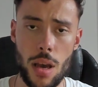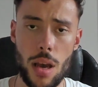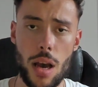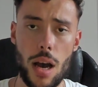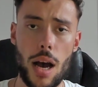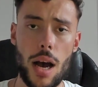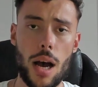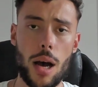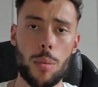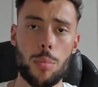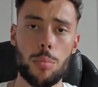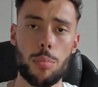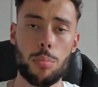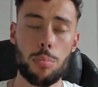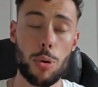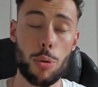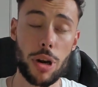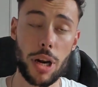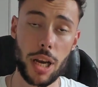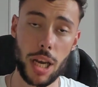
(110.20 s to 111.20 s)

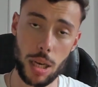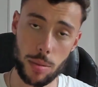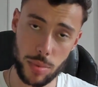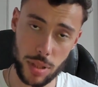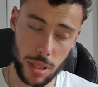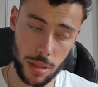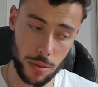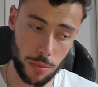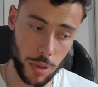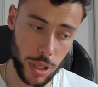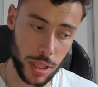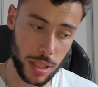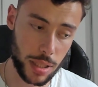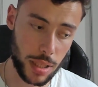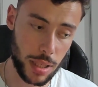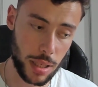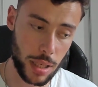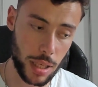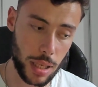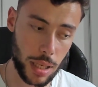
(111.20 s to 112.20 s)
But when it's
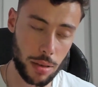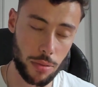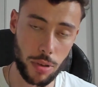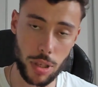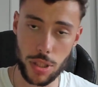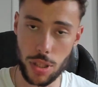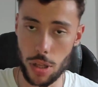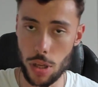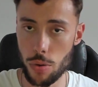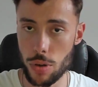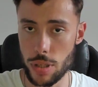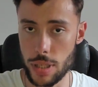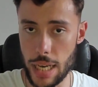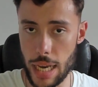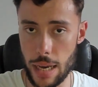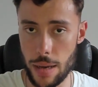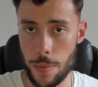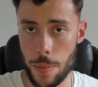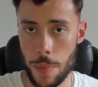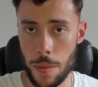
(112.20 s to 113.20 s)
a lower
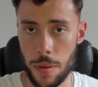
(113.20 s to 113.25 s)
day,